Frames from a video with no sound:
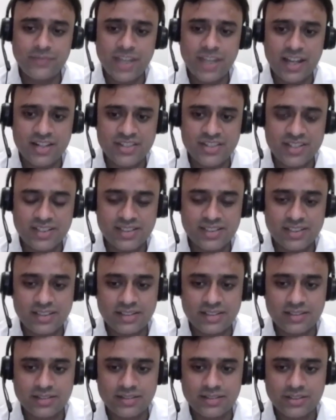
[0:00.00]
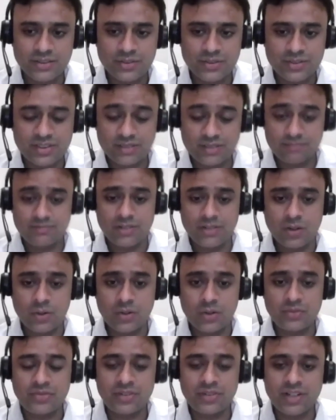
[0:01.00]
and she's,
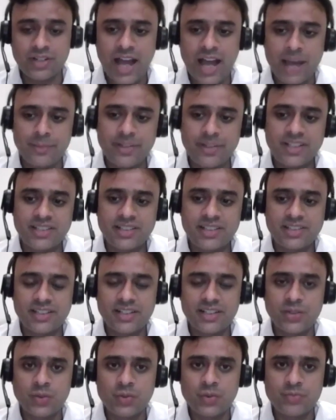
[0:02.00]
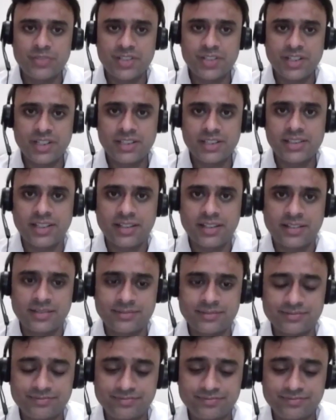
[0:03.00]
out of her habit, she said, Om Shri Sai Ram.